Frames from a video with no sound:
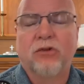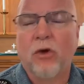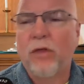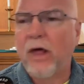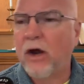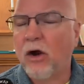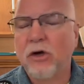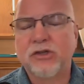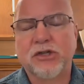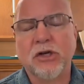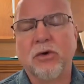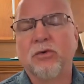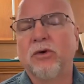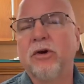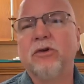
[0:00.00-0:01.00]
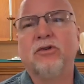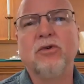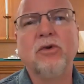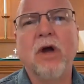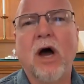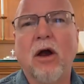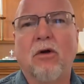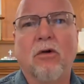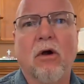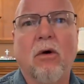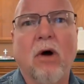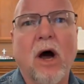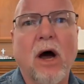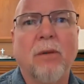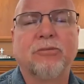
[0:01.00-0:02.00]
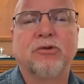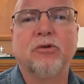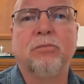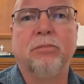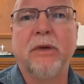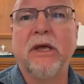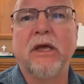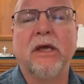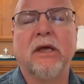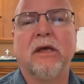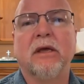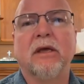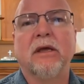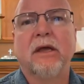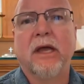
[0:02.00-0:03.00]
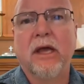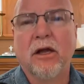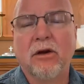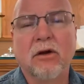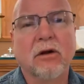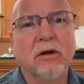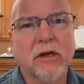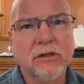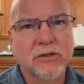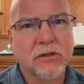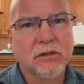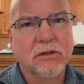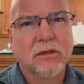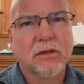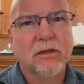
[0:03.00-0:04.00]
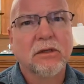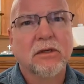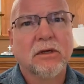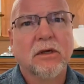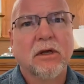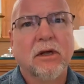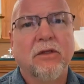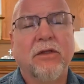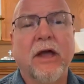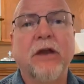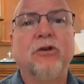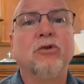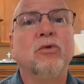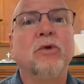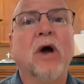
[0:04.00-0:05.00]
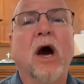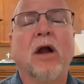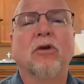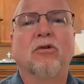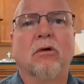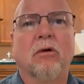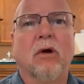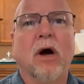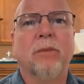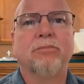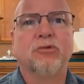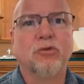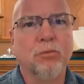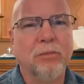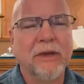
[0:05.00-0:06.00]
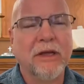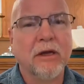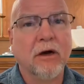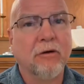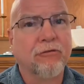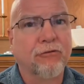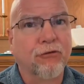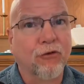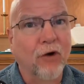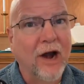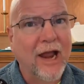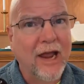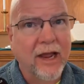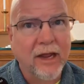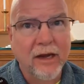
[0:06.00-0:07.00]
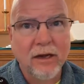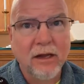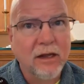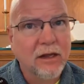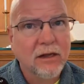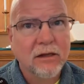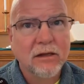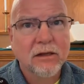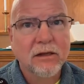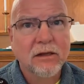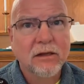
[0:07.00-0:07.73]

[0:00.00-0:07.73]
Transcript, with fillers: So that our children do not grow up to be ignorant. They do not grow up to be afraid.